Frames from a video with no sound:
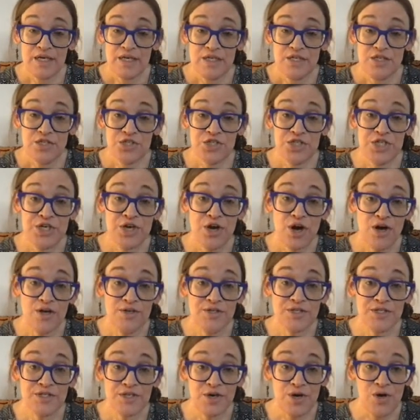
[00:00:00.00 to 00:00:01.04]
she
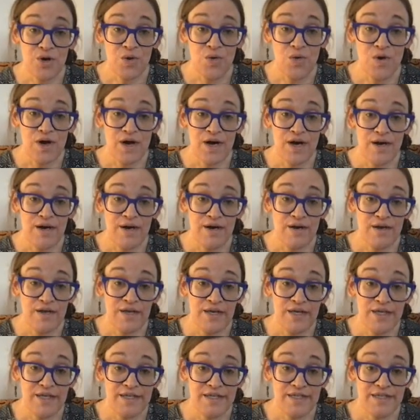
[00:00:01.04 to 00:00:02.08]
also
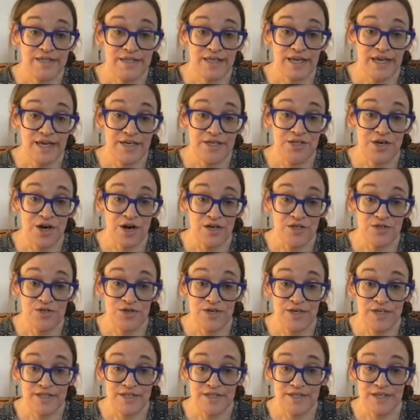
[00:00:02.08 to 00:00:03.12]
is a
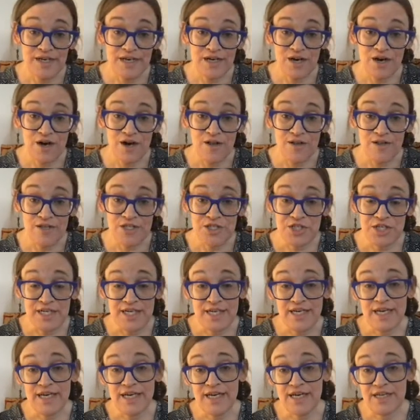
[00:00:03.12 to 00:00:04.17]
doctorate in
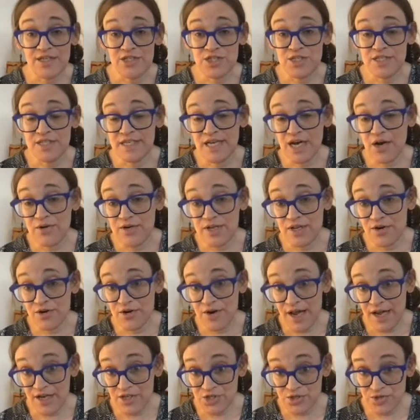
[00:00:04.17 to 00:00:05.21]
psychology, and she's now an
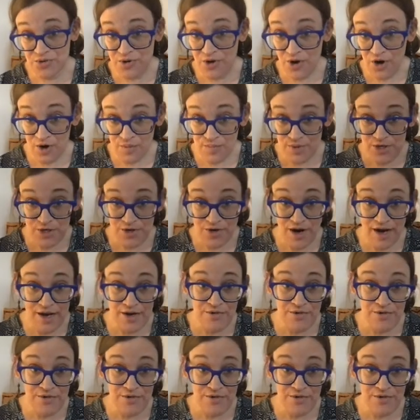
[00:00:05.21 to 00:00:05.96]
international arbiter.